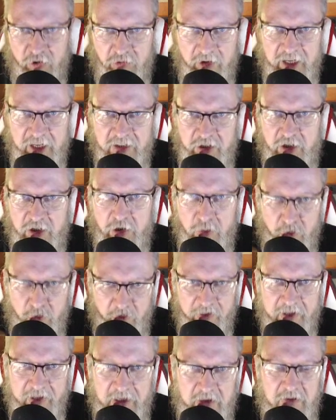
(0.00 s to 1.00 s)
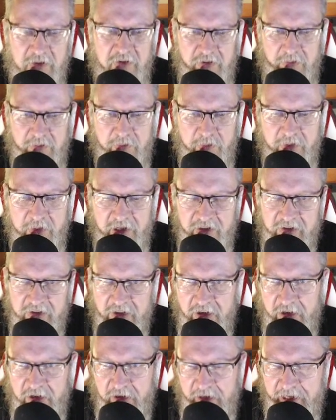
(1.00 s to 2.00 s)
to call things by
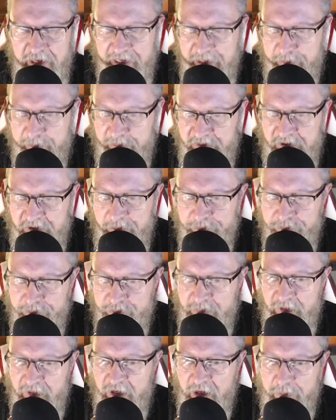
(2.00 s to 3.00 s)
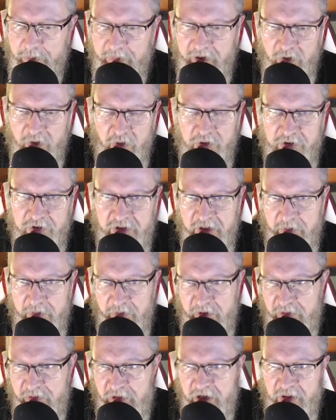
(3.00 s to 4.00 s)
certain names in order to,
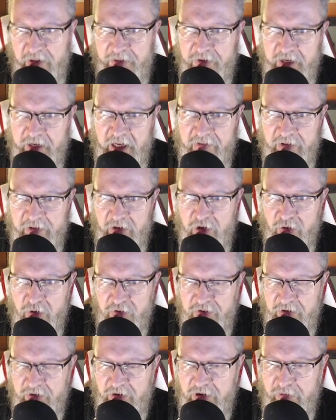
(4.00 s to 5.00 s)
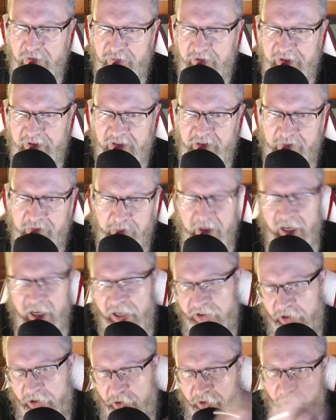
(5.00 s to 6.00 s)
rather than having constant conflict over them.
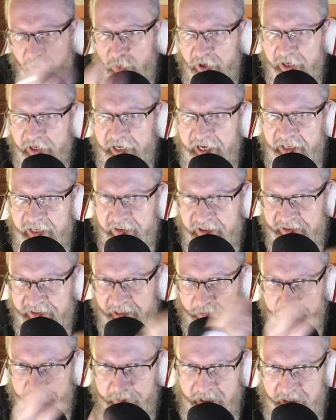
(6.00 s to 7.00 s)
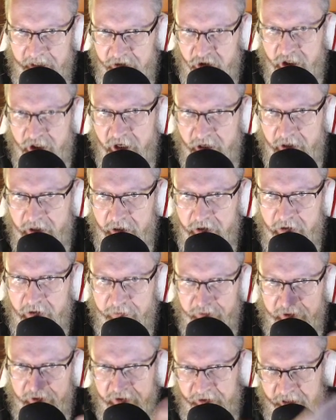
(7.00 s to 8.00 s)
So on the one hand, there's that big chunk of
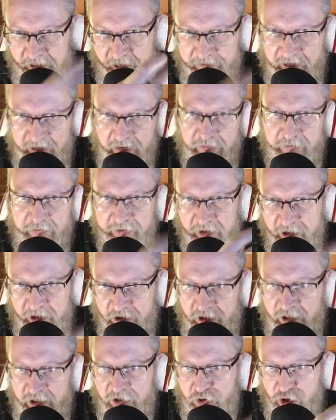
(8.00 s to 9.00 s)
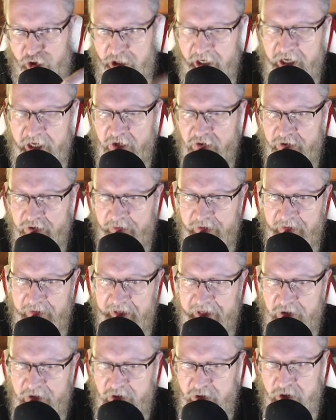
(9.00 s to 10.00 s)
this kind of inversion and change of the
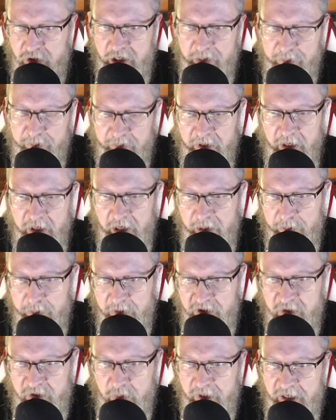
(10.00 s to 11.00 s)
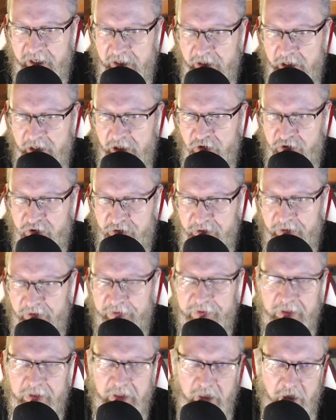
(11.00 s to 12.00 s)
relationship between truth
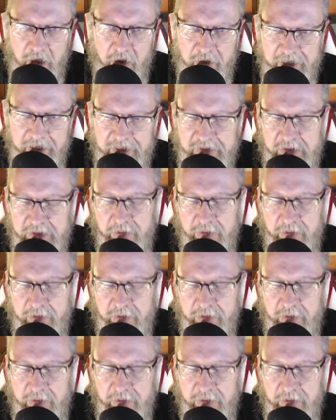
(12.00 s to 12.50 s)
and lies.